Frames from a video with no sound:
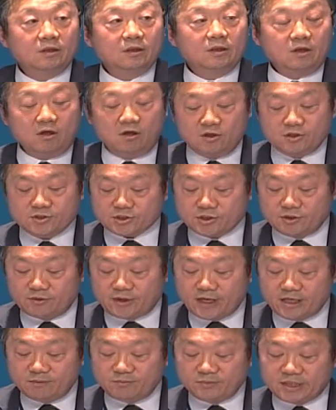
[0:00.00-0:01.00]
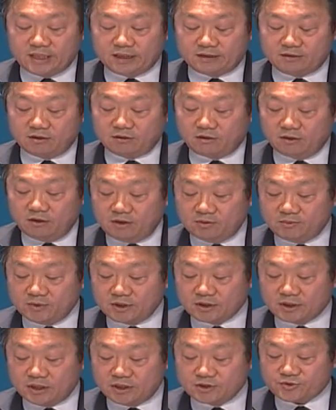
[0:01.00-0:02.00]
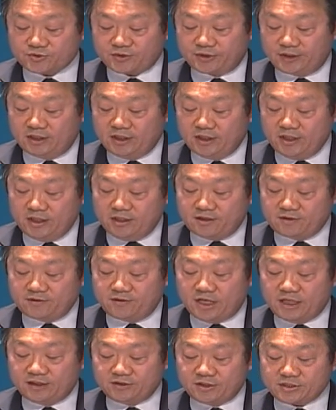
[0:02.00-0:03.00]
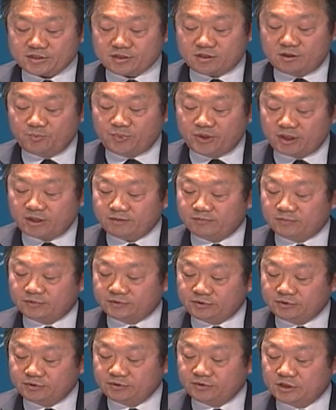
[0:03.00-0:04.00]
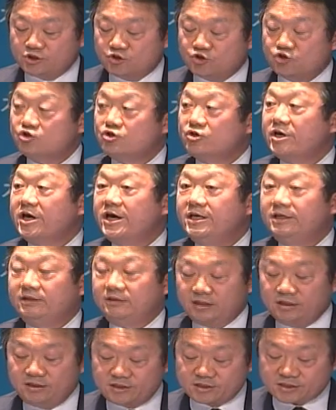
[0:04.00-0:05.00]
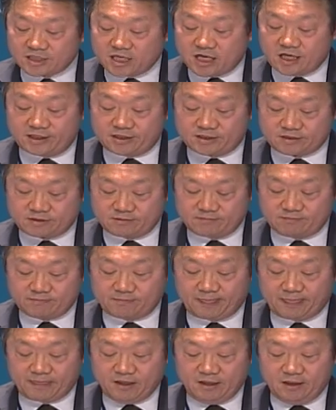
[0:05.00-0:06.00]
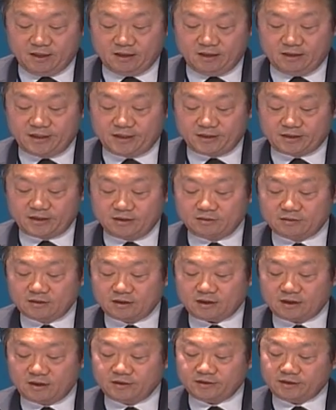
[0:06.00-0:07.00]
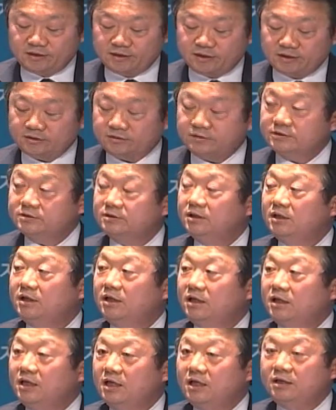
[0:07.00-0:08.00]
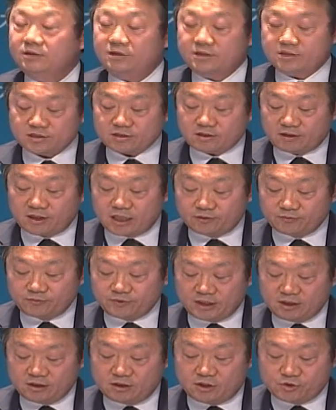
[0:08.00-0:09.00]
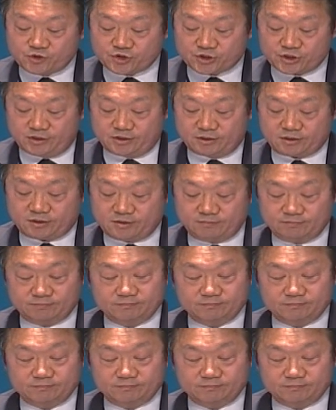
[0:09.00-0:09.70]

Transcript: Also aimed at a global country that is comparable to the G8 in size, linking the continent and surrounding oceans.